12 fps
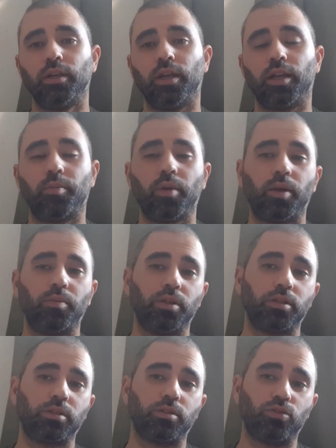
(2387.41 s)
and
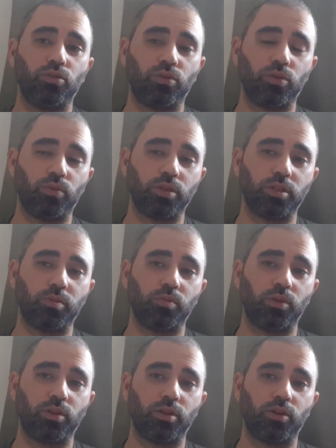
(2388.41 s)
commandments, truth and wisdom
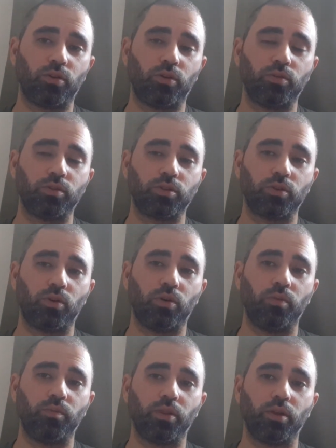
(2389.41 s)
within your own
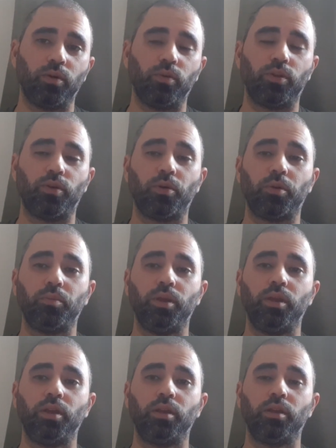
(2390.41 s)
soul, with your own
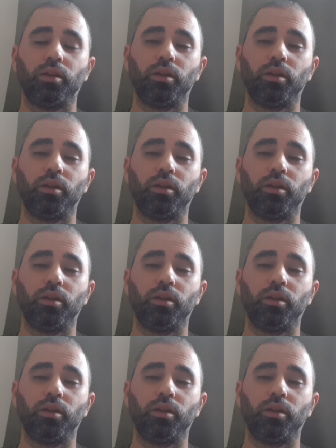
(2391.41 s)
being,